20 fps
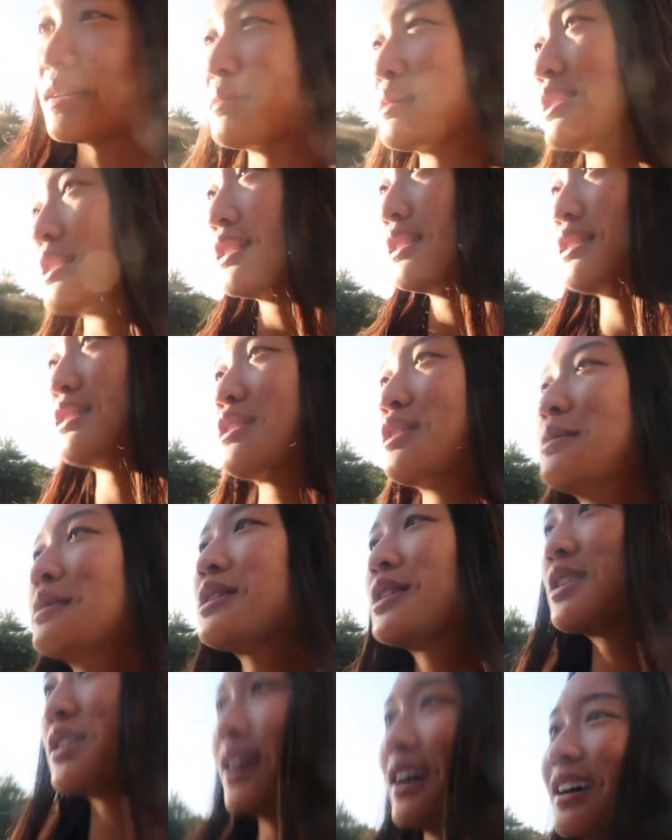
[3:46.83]
I'm still in so
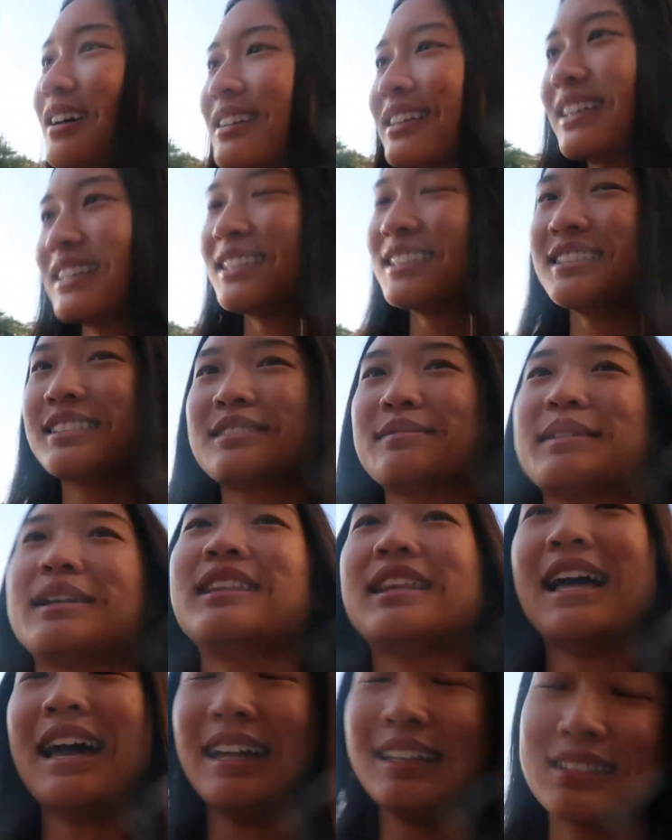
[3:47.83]
much shock that this is
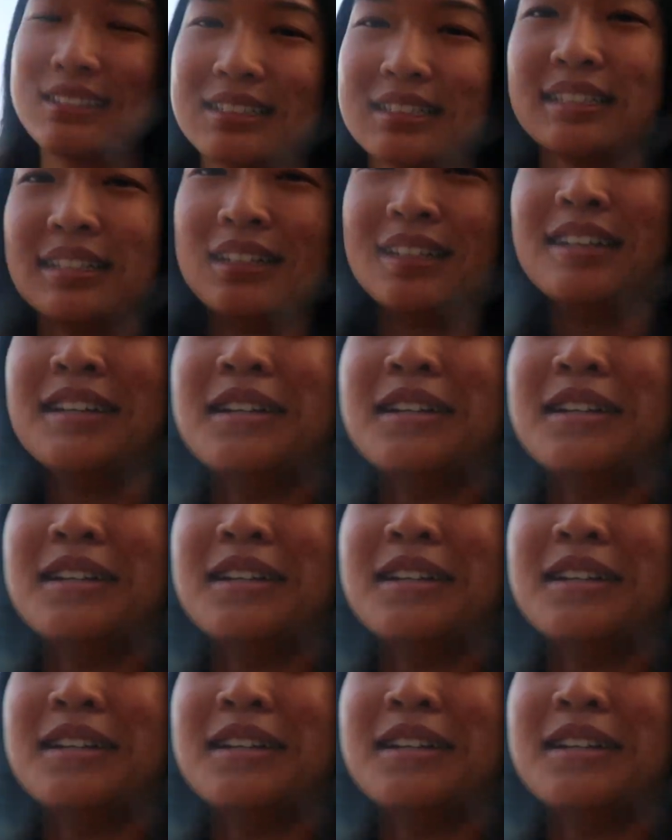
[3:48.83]
my last